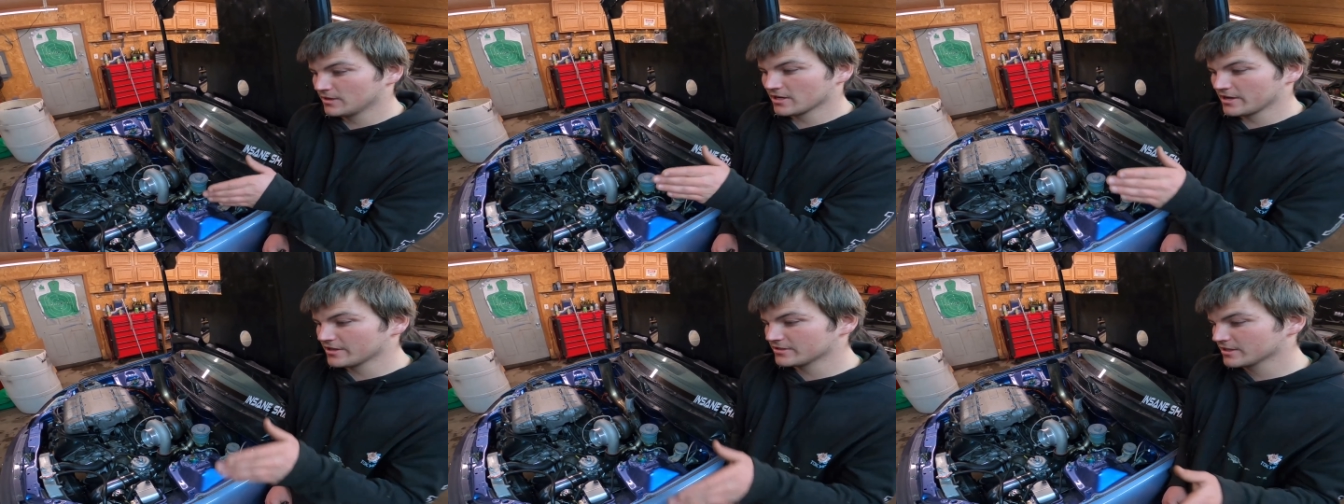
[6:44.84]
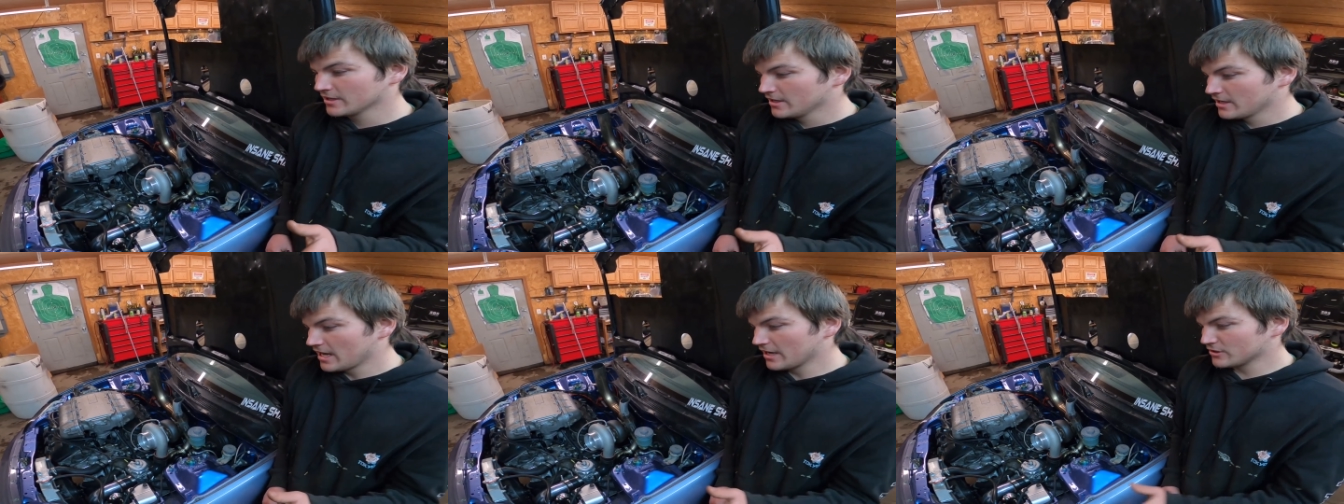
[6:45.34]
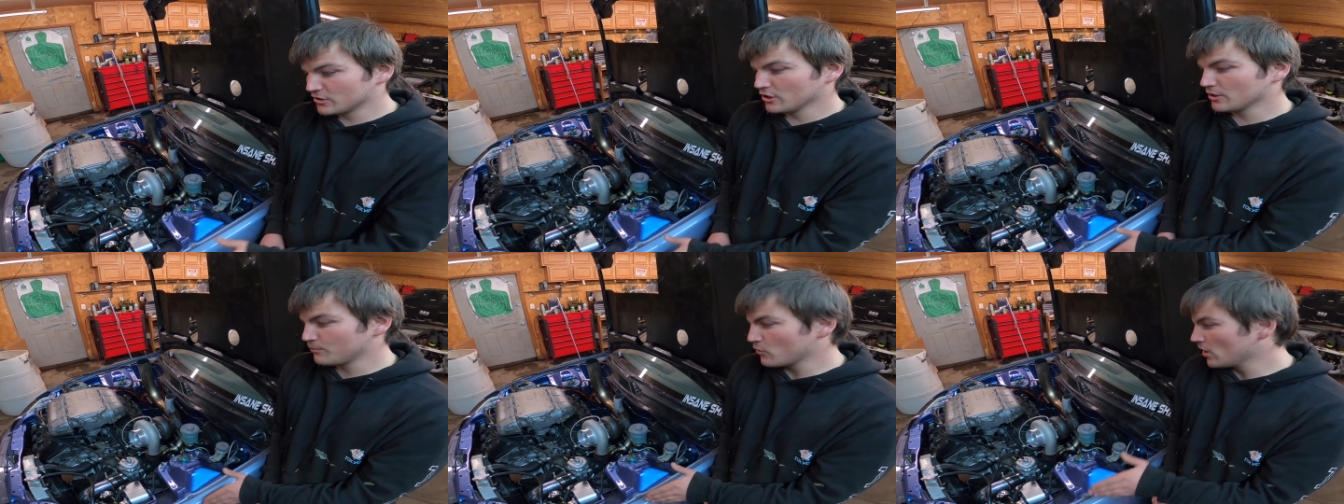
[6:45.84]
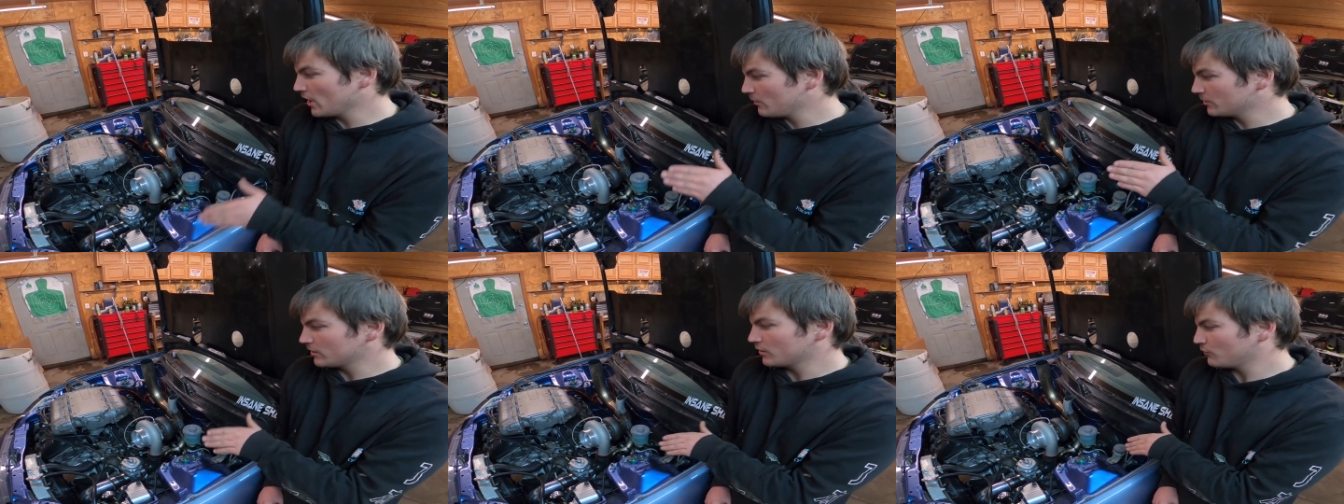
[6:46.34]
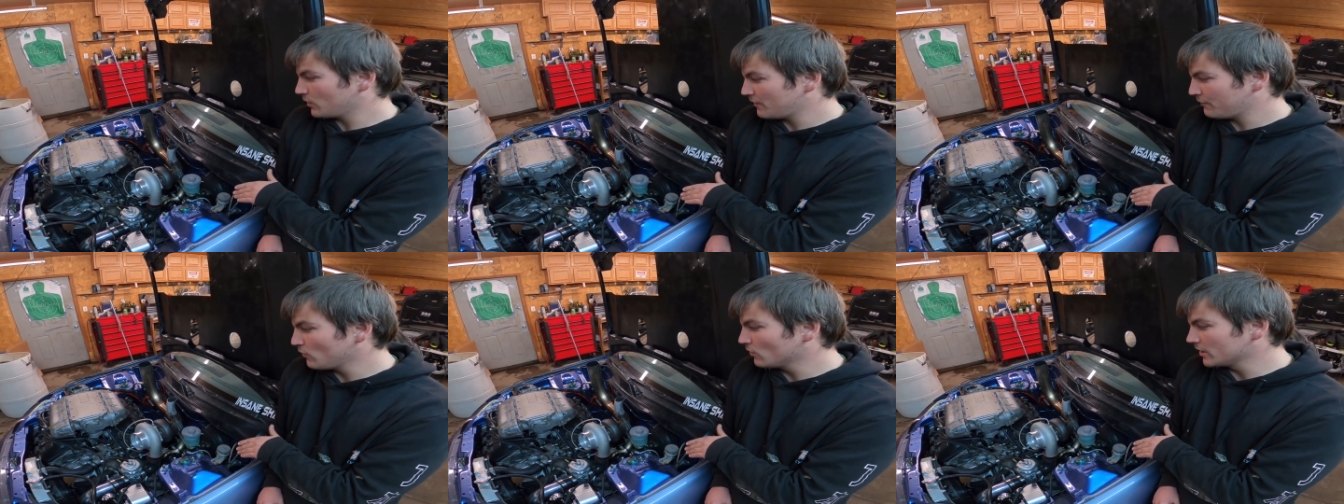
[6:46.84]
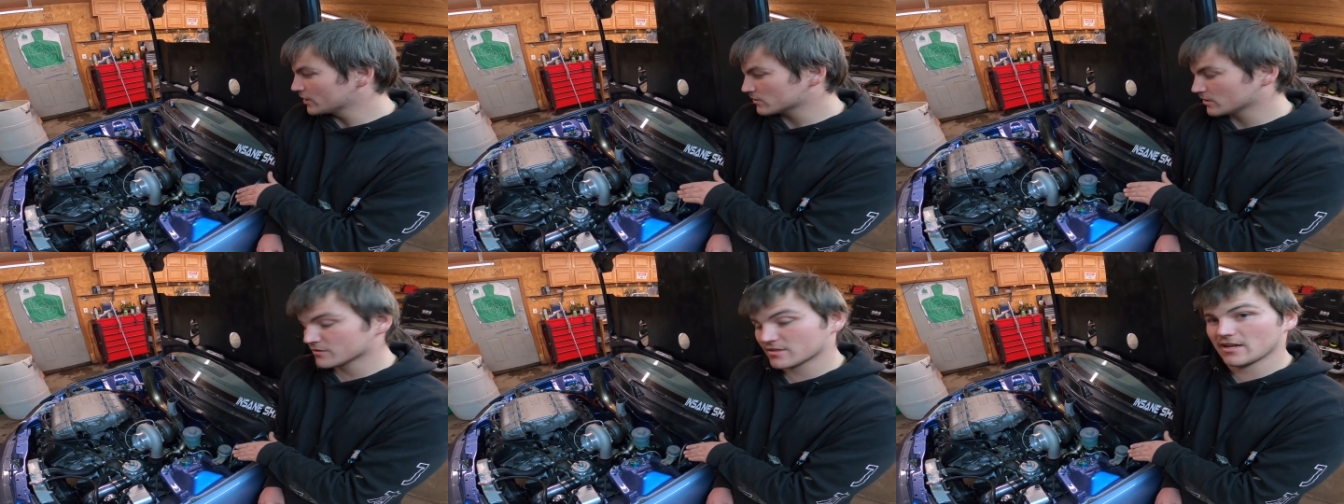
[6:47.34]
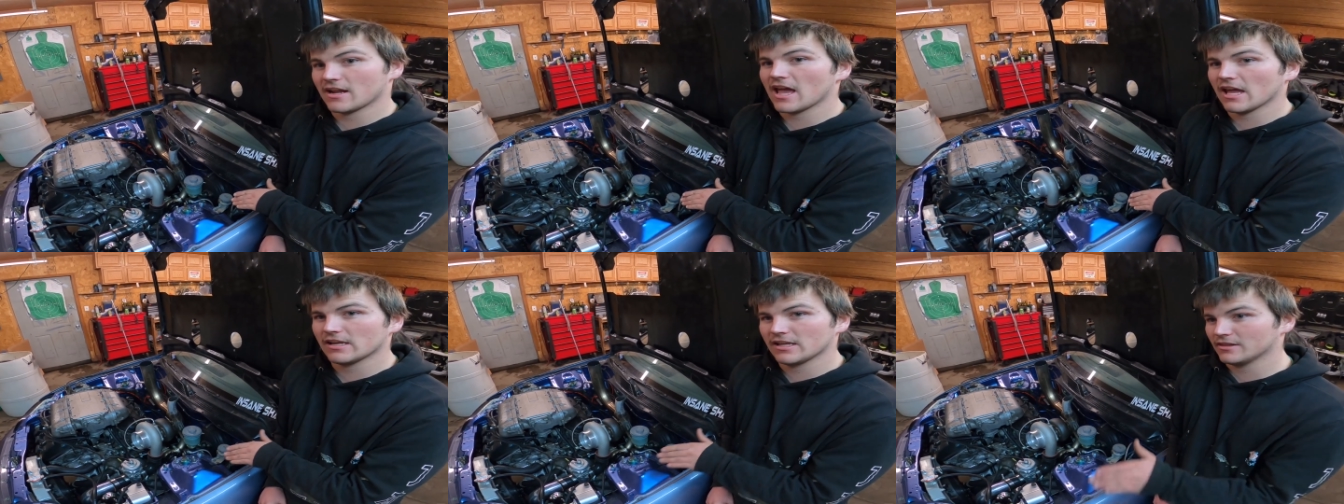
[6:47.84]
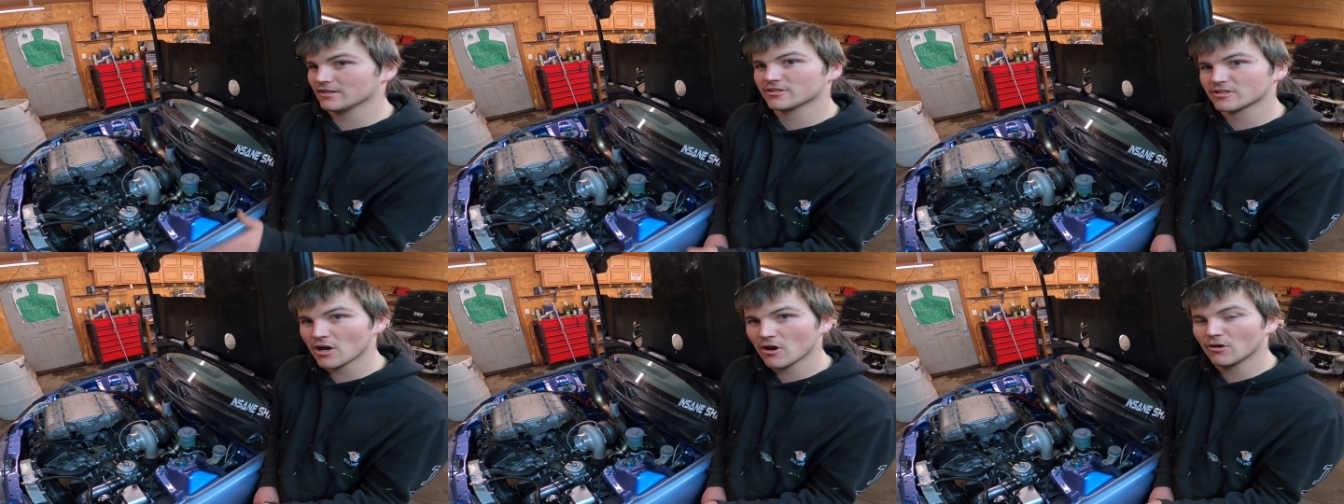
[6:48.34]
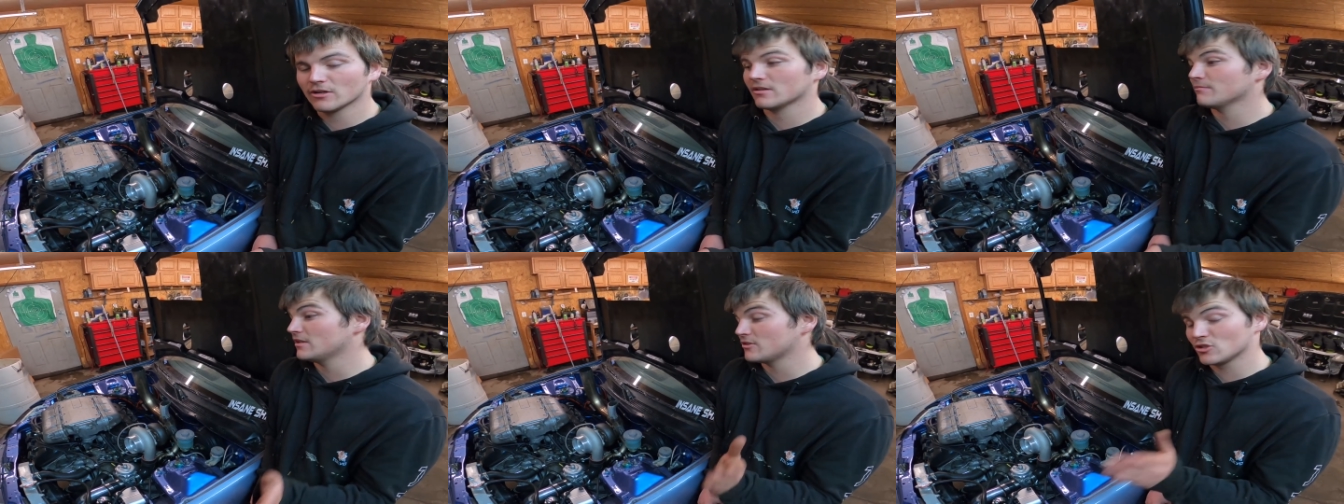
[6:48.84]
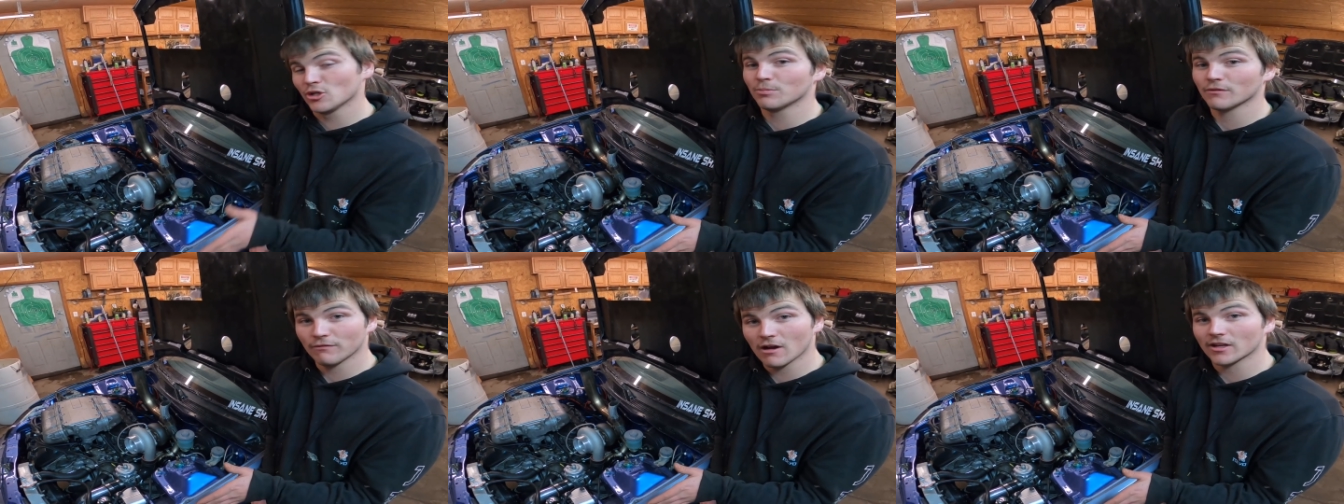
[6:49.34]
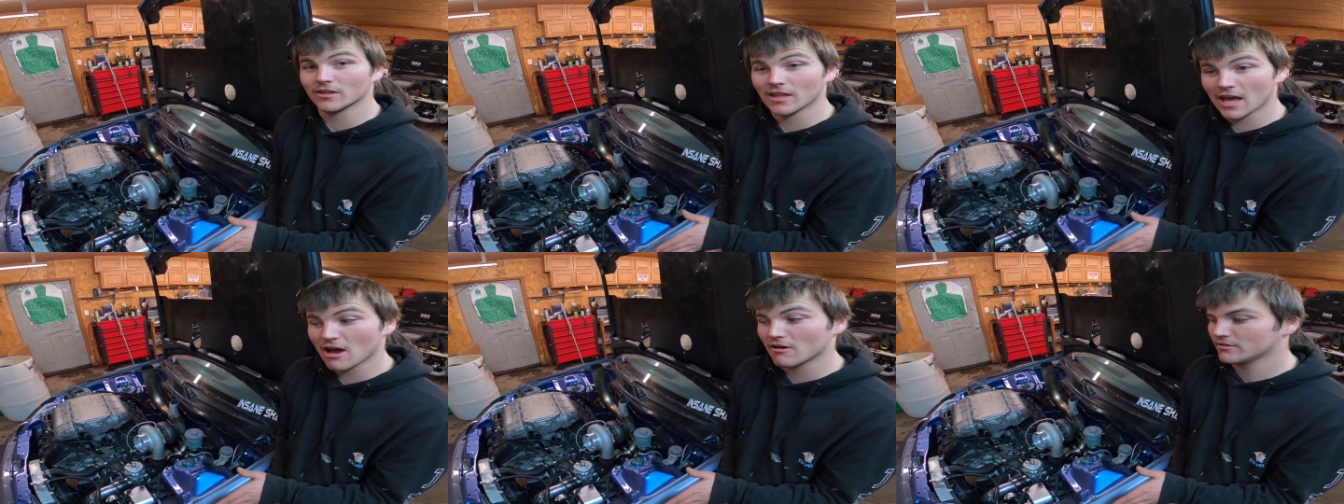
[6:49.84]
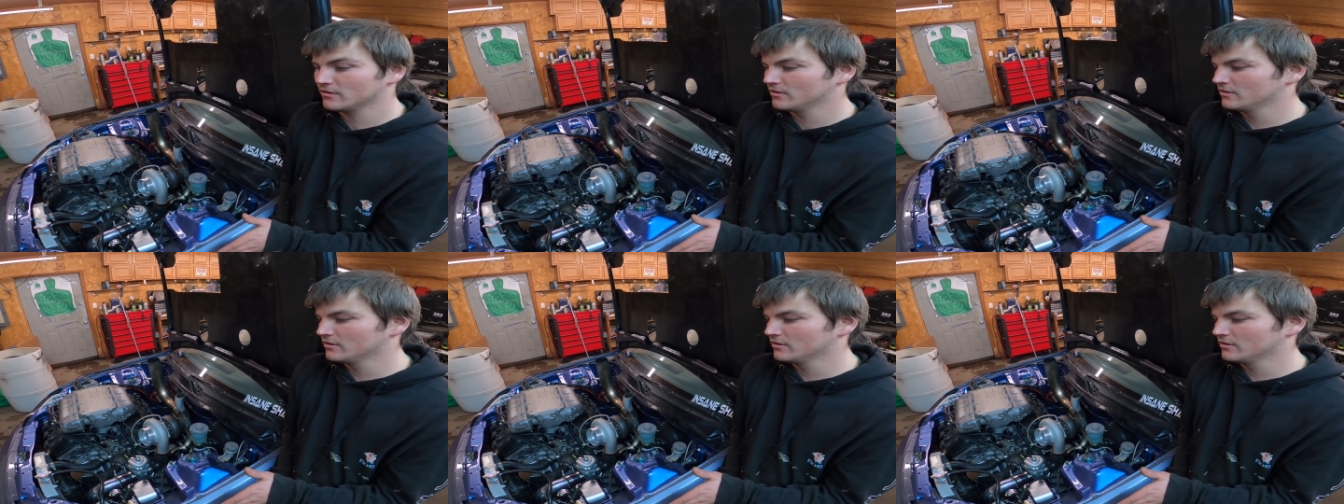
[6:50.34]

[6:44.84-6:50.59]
Because at a certain point with the 3 full inch, when it was in A, it hit this tone and be super fucking loud,